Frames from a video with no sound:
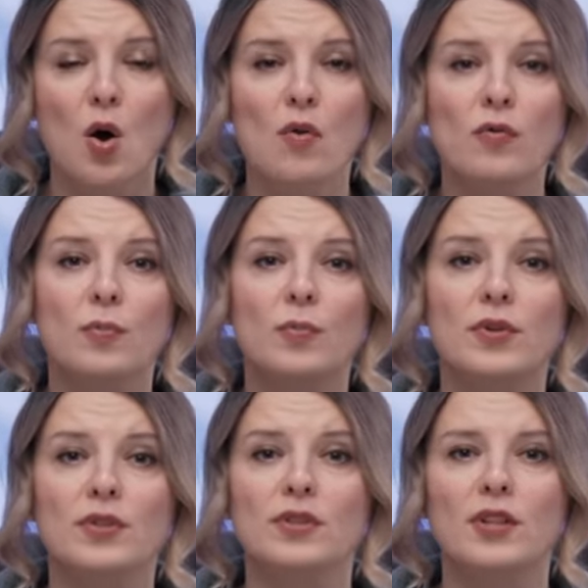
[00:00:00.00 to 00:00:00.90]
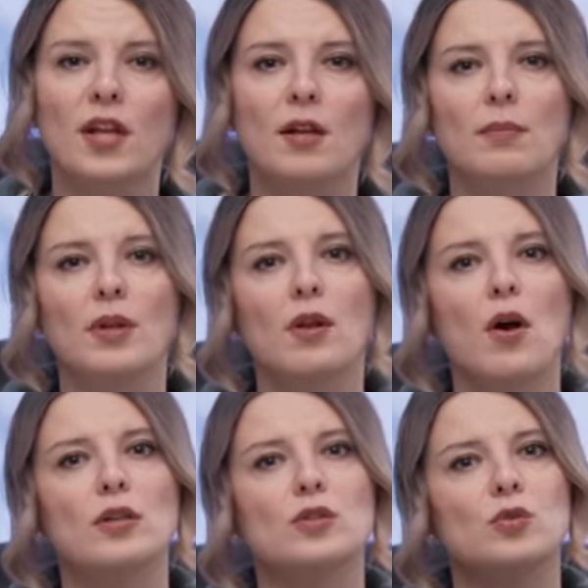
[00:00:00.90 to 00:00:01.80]
of a person that
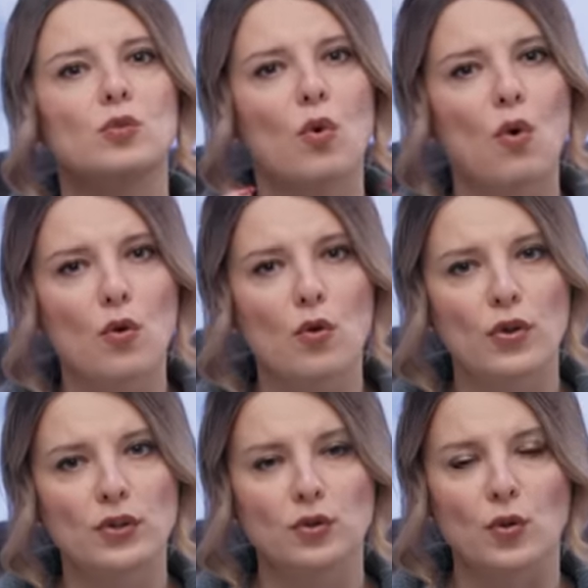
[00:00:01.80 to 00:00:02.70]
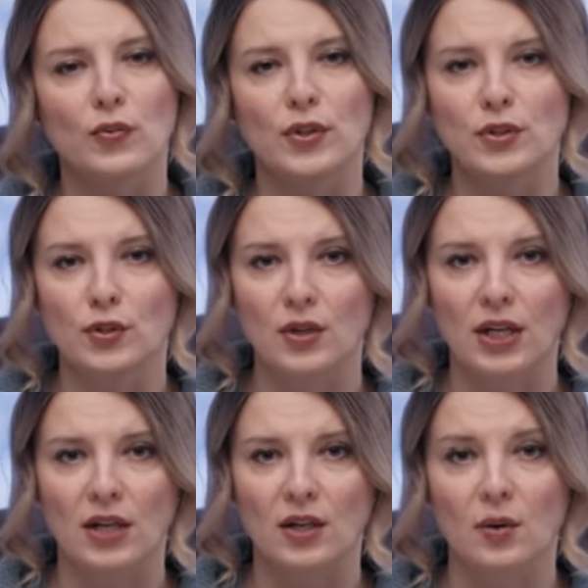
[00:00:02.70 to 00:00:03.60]
belongs to all the Soviet
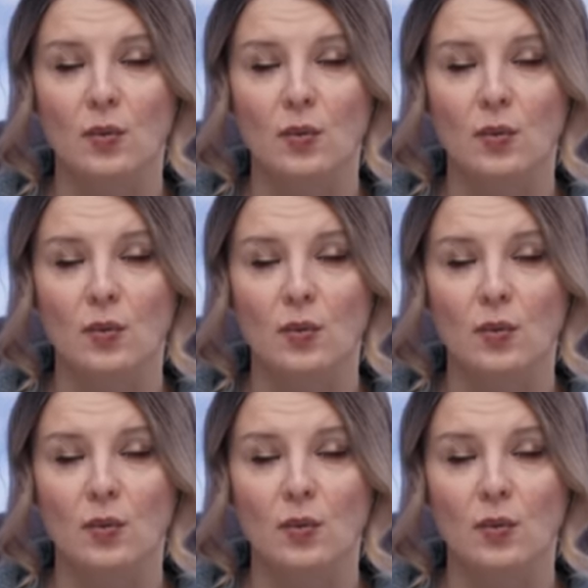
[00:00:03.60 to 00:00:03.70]
Union.